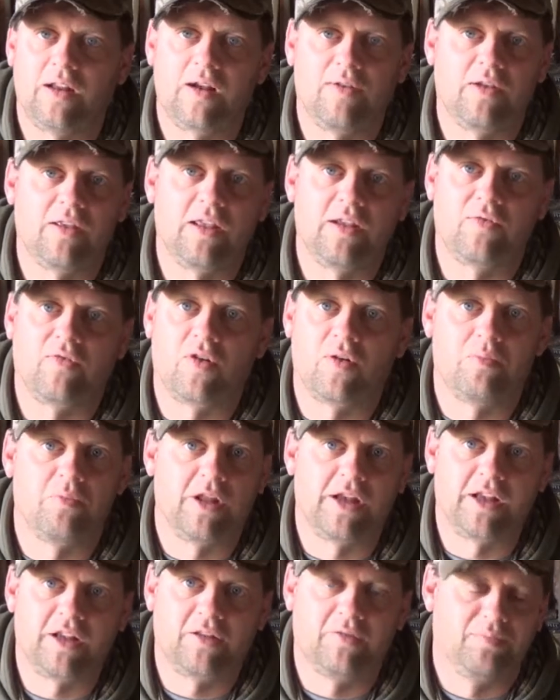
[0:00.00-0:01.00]
everything from
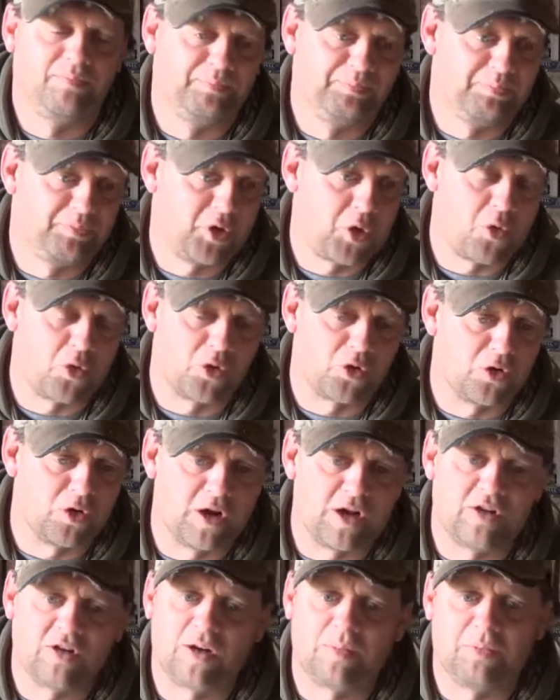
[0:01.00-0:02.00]
like
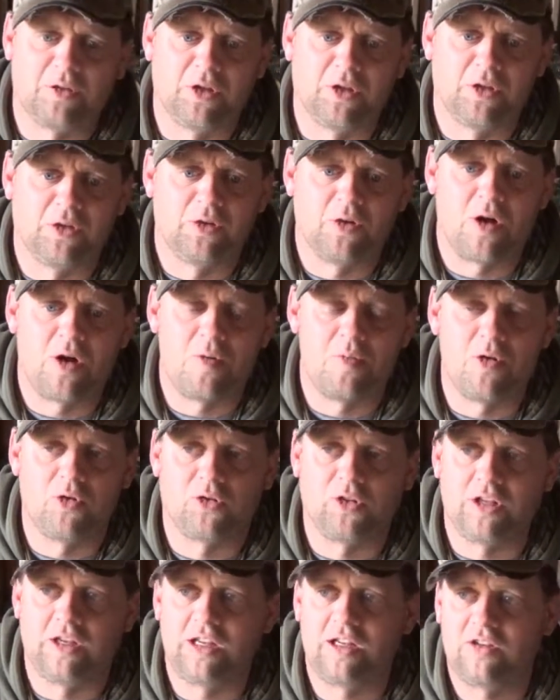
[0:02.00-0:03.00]
1/4 inch up to
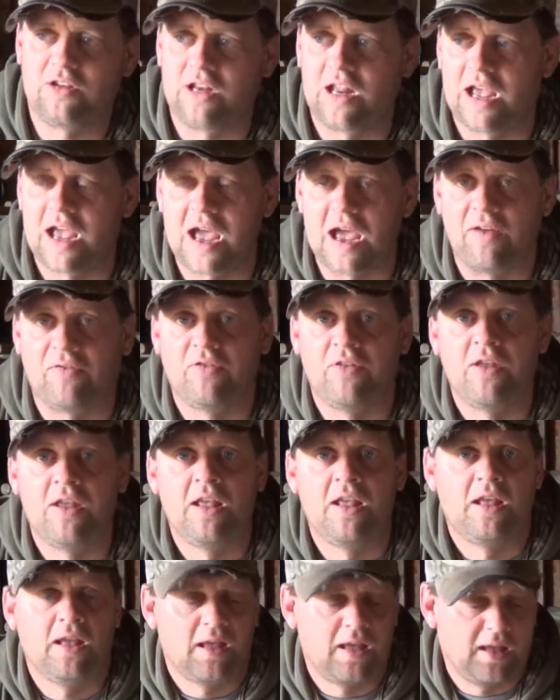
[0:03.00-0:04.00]
almost 1.5 inches.
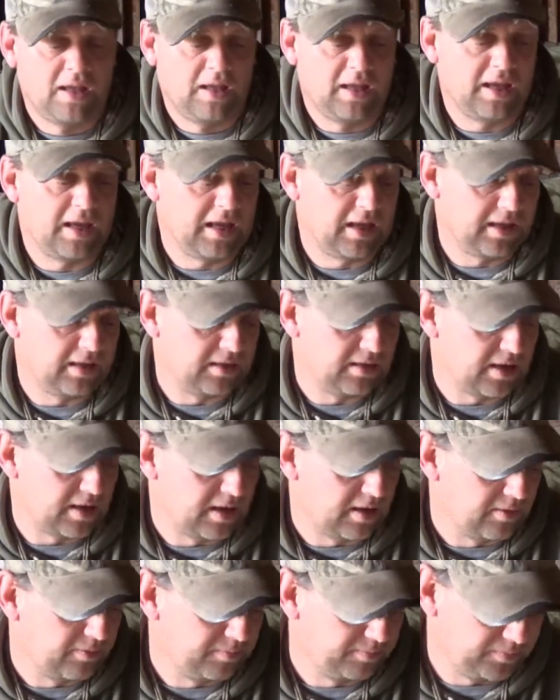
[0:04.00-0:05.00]
And
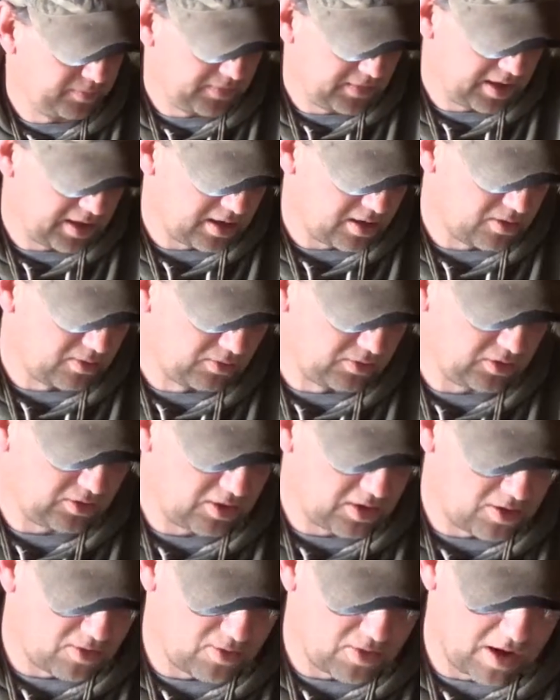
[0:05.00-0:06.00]
you know,
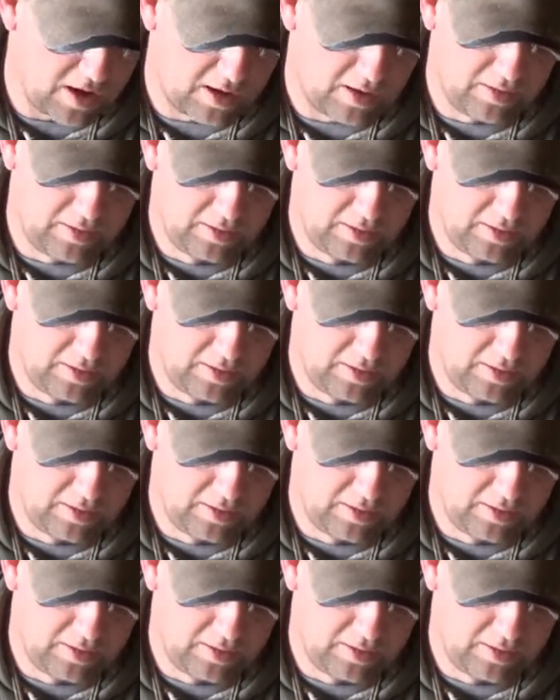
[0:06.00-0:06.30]
so I